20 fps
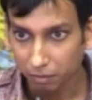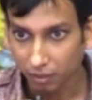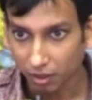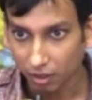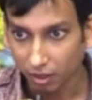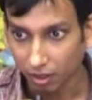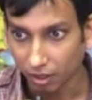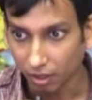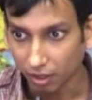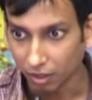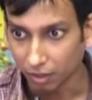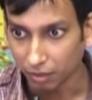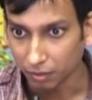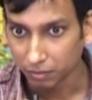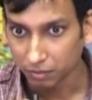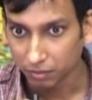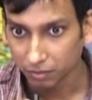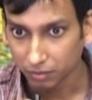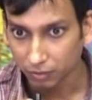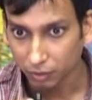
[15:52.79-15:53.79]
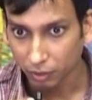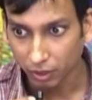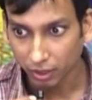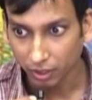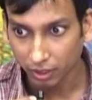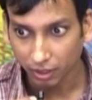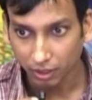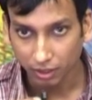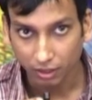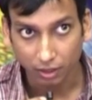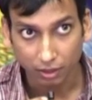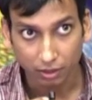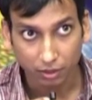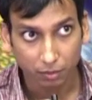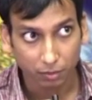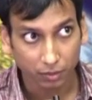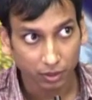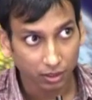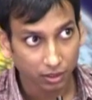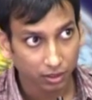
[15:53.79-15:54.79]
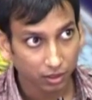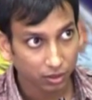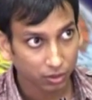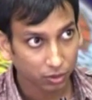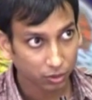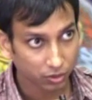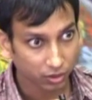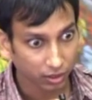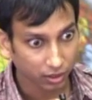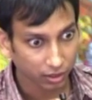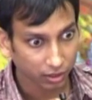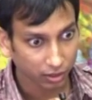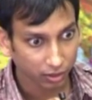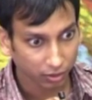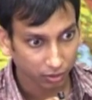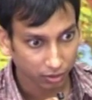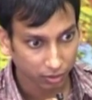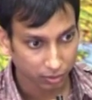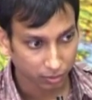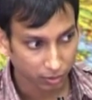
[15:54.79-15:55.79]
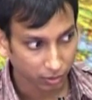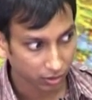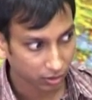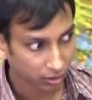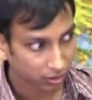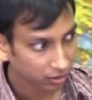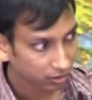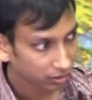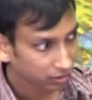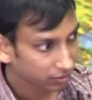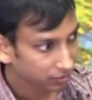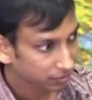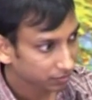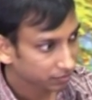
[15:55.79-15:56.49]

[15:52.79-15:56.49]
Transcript: Uh, you can take another minute to send in your responses.